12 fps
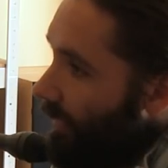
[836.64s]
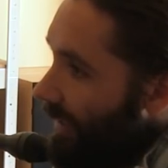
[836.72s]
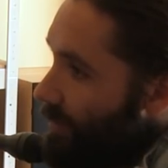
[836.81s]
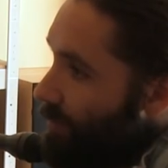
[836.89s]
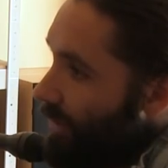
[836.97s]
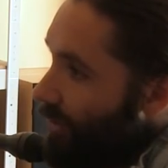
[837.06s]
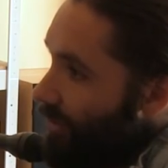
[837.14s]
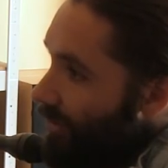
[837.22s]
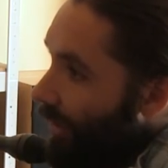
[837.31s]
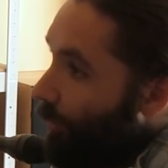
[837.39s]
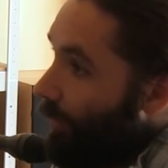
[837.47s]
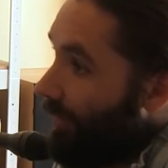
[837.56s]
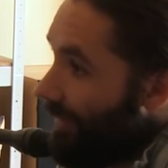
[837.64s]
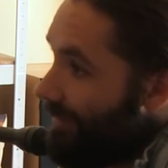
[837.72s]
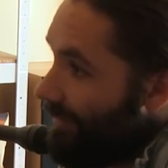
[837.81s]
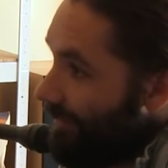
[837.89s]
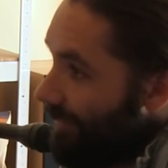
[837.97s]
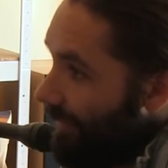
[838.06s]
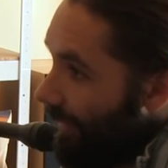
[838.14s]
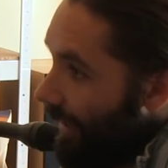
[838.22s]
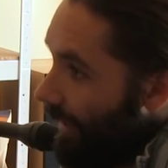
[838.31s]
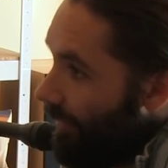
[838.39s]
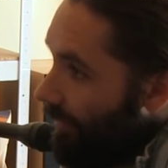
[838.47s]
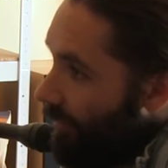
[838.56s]
that's because I will listen to
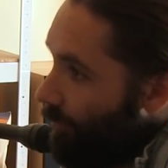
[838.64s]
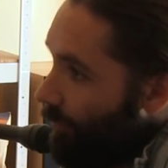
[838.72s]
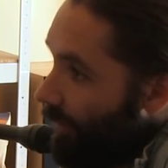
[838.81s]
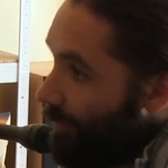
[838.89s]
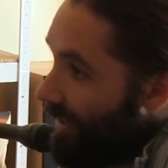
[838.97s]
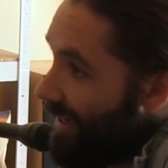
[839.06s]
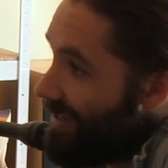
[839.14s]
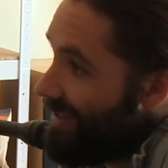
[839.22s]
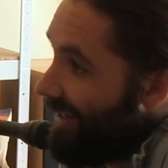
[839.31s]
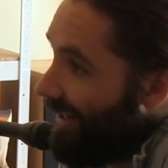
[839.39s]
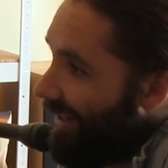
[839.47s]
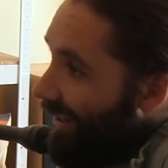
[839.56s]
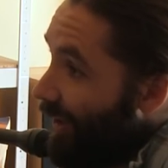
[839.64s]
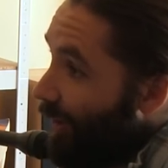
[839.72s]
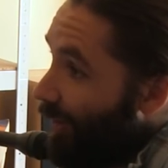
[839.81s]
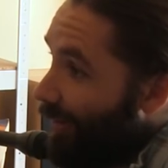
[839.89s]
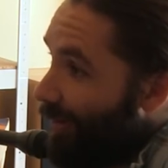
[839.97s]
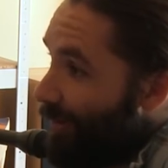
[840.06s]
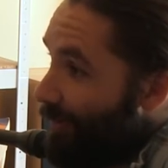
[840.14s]
that. But I'm guessing a lot